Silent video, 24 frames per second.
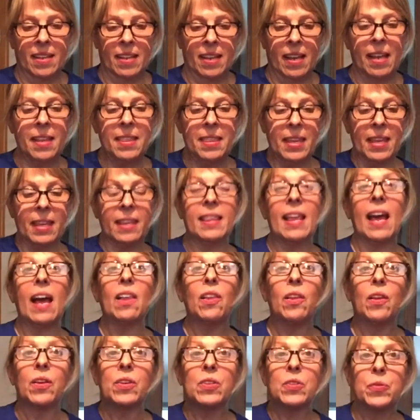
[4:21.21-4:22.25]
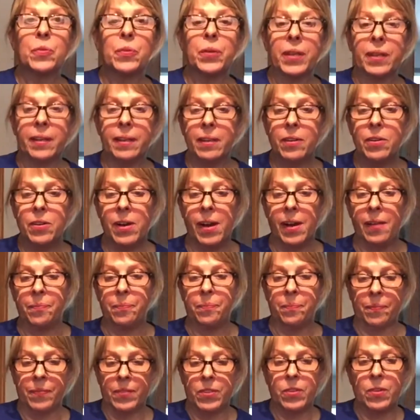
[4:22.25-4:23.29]
I think that looks really good.
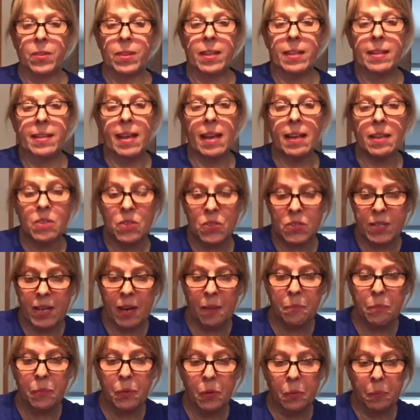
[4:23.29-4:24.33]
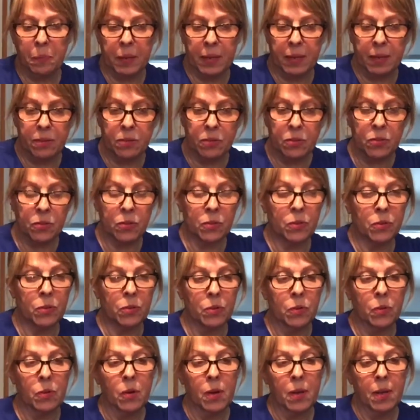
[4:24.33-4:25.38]
So the next step will be
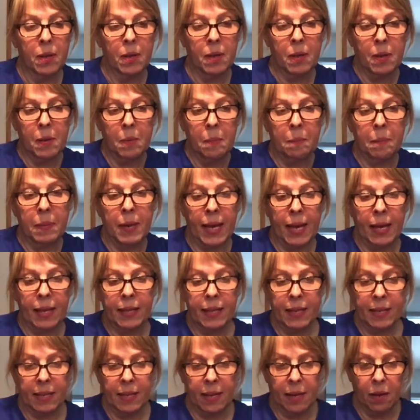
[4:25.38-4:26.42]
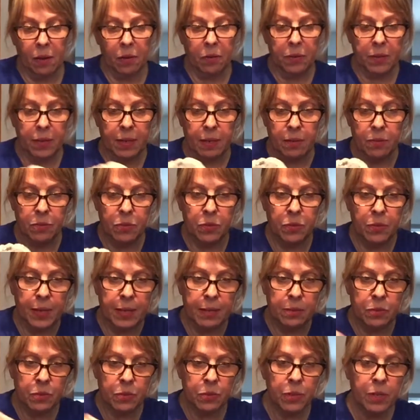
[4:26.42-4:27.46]
to pat it out into a
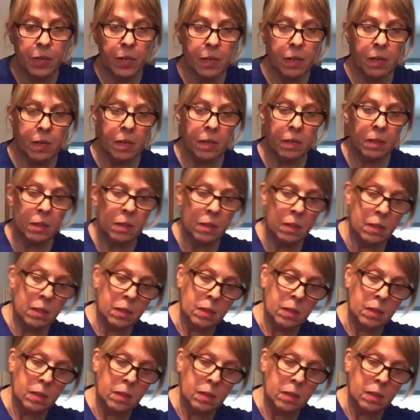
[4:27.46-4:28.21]
circle,